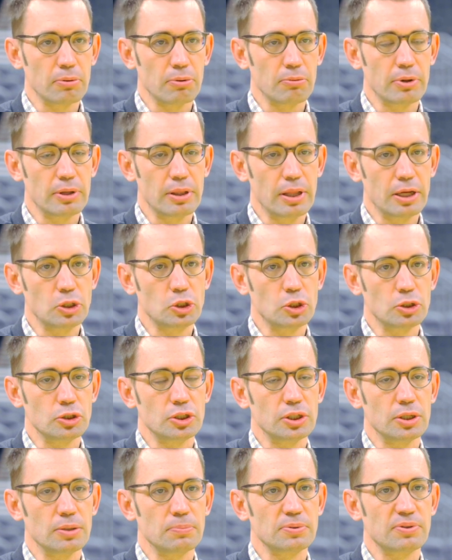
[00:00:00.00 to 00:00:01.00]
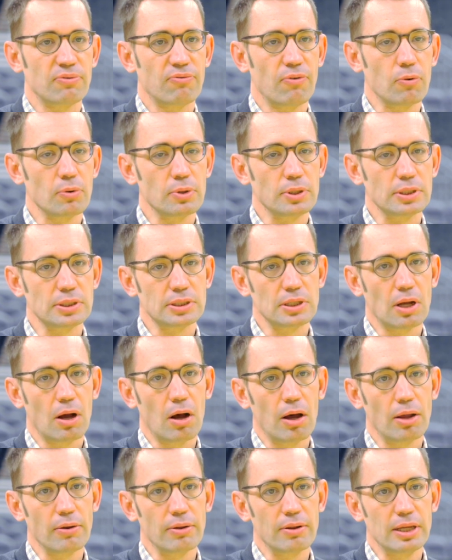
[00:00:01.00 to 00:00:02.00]
relationships, focused
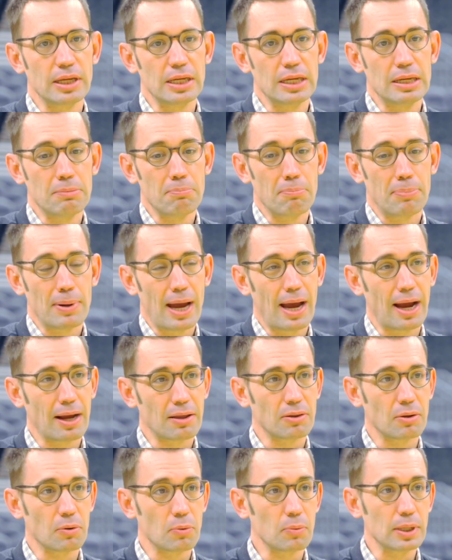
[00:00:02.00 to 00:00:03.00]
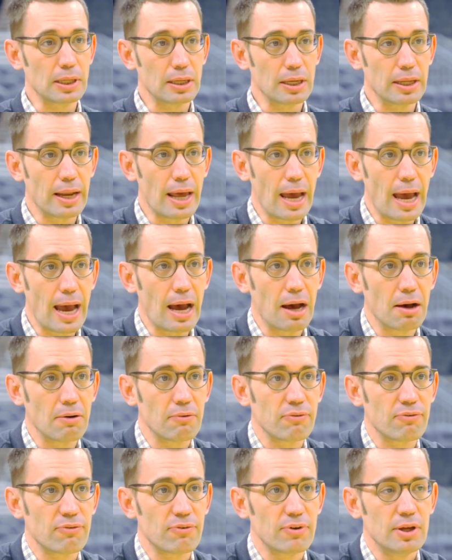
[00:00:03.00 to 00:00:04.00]
on the impact that we can
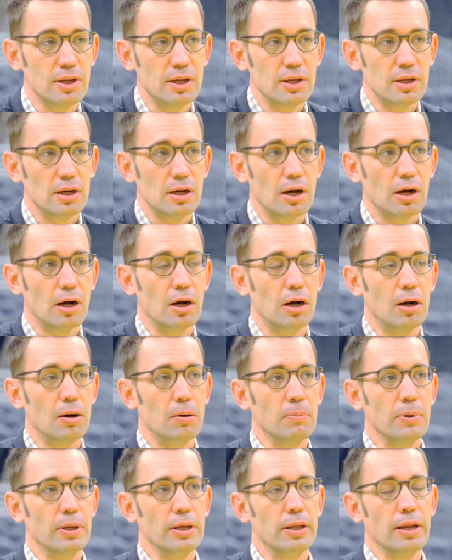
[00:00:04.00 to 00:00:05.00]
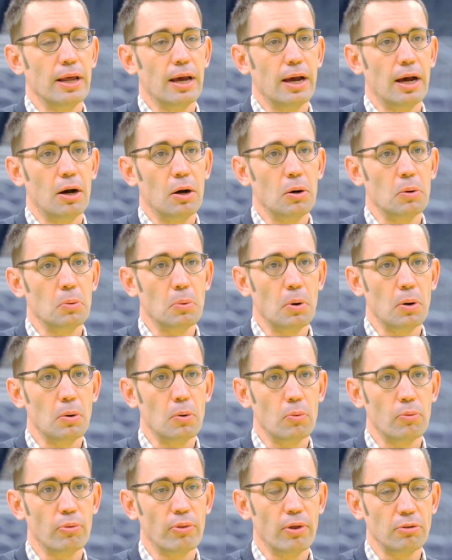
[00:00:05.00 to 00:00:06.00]
have, um, and how
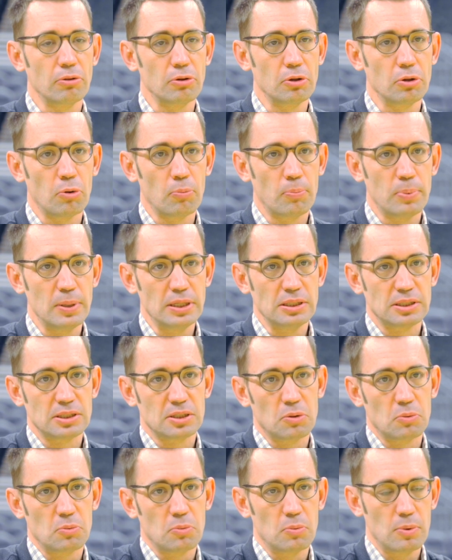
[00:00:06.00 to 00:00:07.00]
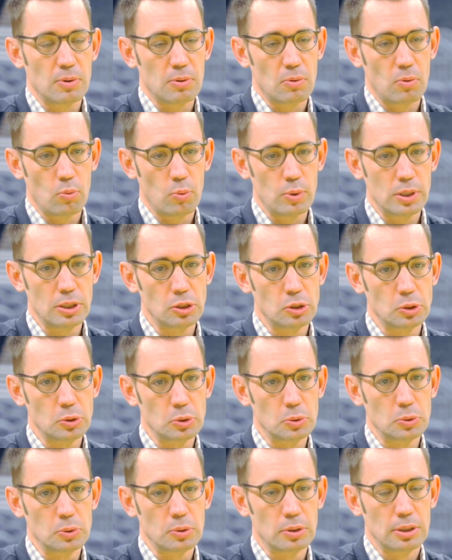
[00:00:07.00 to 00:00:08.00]
what the little piece that we
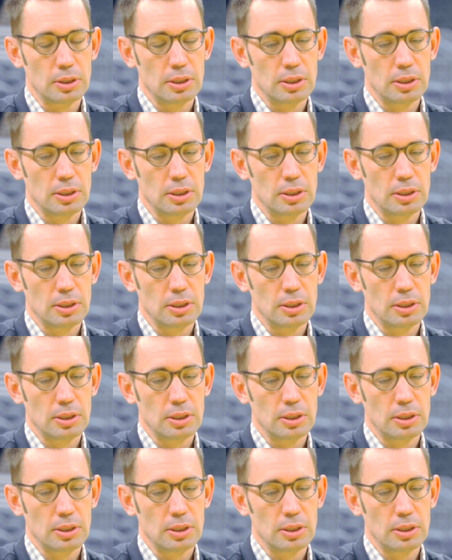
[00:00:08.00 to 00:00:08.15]
do,